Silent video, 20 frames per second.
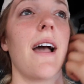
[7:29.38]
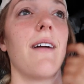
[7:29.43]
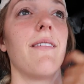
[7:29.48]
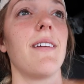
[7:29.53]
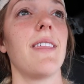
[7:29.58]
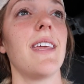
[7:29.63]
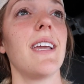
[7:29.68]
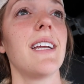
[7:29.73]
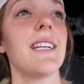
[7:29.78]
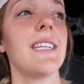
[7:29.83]

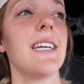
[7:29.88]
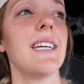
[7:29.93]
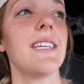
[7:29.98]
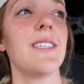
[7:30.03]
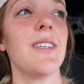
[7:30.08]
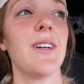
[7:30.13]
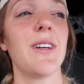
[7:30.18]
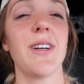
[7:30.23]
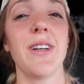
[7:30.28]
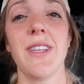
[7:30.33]
Everything
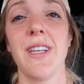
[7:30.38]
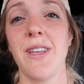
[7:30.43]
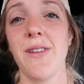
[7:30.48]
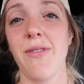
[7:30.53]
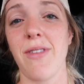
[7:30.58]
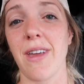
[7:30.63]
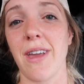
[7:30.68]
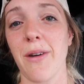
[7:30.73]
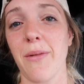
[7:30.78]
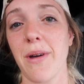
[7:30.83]
takes longer than
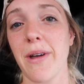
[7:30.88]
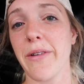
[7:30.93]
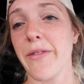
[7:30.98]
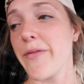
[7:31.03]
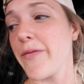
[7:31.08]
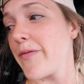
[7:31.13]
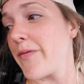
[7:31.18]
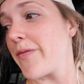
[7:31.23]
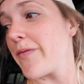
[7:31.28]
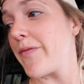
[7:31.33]
you think it will.